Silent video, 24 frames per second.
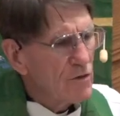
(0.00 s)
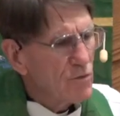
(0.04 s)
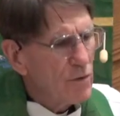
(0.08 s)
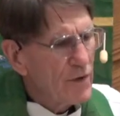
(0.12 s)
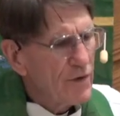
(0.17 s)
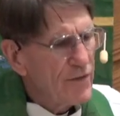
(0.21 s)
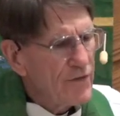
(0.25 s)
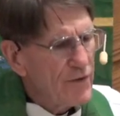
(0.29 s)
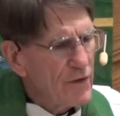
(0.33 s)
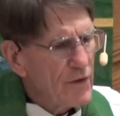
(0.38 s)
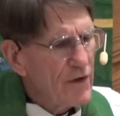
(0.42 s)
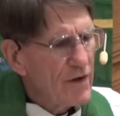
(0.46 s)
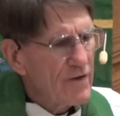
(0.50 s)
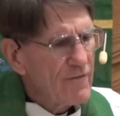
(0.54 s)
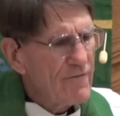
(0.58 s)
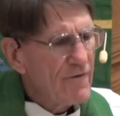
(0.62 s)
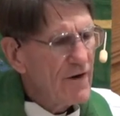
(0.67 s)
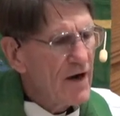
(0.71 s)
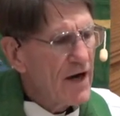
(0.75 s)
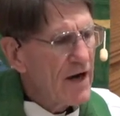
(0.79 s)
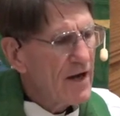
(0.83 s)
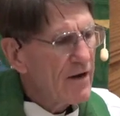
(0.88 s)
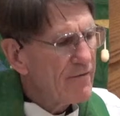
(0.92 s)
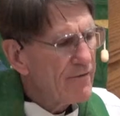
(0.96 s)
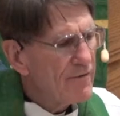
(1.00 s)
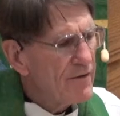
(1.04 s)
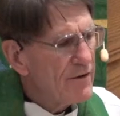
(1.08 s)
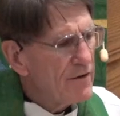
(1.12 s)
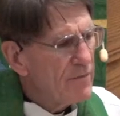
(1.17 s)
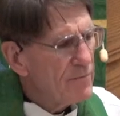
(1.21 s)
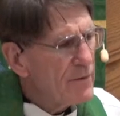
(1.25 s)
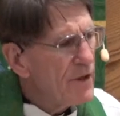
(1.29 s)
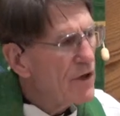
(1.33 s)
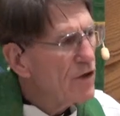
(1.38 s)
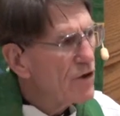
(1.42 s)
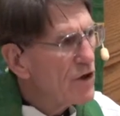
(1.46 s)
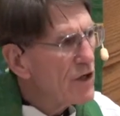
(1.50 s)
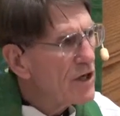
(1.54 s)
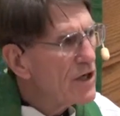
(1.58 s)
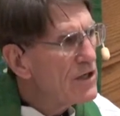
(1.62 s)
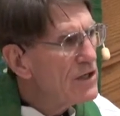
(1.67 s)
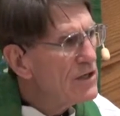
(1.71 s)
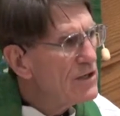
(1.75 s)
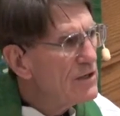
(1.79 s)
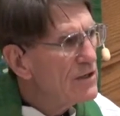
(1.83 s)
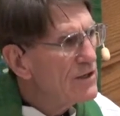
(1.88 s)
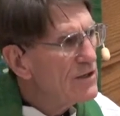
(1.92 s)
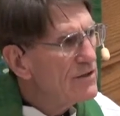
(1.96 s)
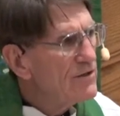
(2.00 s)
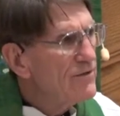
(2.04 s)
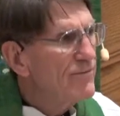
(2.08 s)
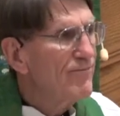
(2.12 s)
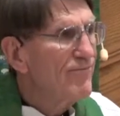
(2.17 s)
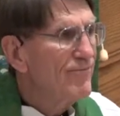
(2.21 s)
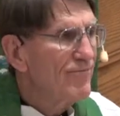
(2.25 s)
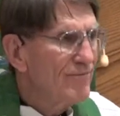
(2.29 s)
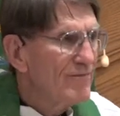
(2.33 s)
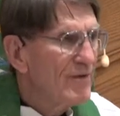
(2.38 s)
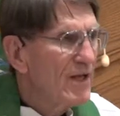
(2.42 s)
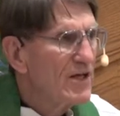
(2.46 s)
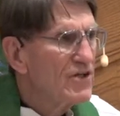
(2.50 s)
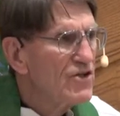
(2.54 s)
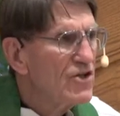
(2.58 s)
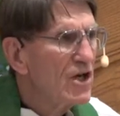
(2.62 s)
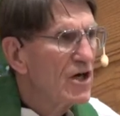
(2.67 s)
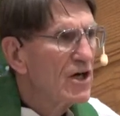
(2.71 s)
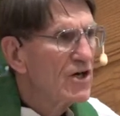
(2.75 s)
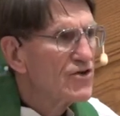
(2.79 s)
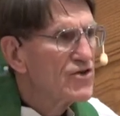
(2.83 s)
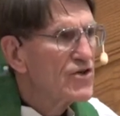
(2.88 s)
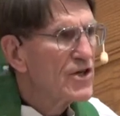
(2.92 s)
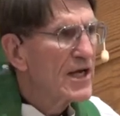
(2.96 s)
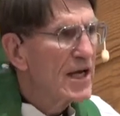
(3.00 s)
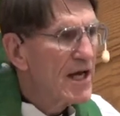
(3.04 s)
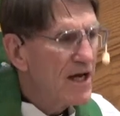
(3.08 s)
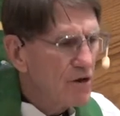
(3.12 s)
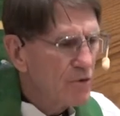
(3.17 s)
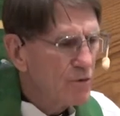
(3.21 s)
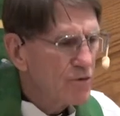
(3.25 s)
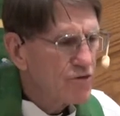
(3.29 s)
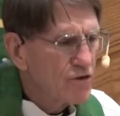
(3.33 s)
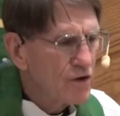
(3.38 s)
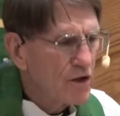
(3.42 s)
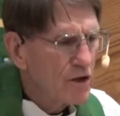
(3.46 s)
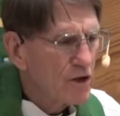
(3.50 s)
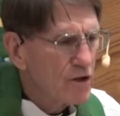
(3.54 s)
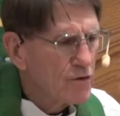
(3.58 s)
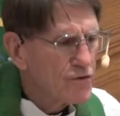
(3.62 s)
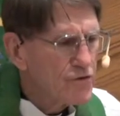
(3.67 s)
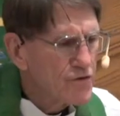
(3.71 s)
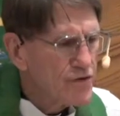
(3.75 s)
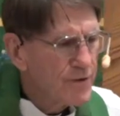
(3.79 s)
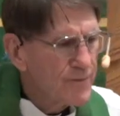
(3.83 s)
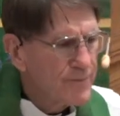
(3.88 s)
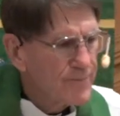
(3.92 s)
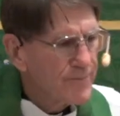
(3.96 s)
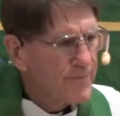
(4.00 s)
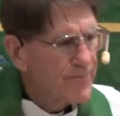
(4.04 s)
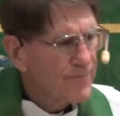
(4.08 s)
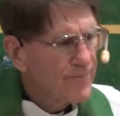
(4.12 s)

with 35 million until his account was closed.